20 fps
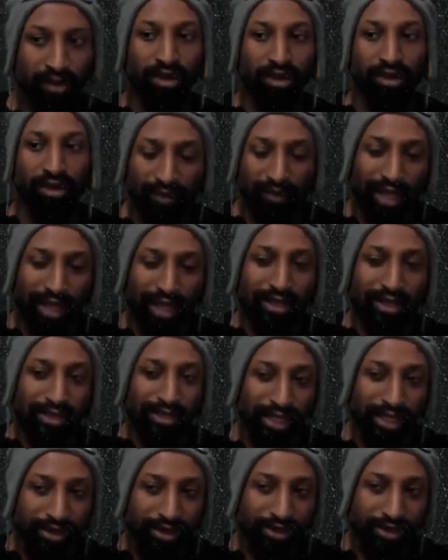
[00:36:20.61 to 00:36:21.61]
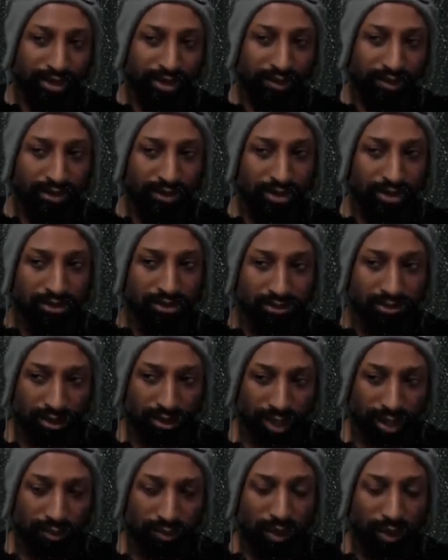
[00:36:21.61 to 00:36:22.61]
Voluntary servitude
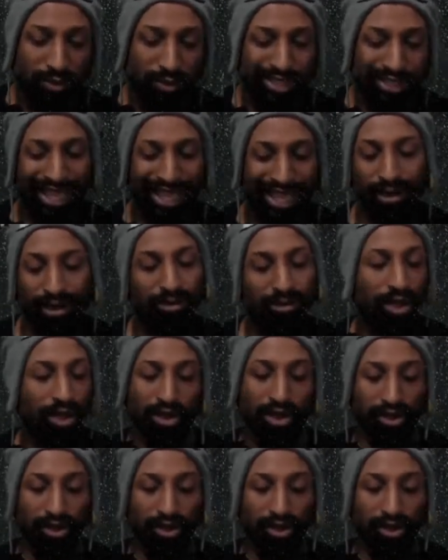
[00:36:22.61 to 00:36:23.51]
is what was outlawed.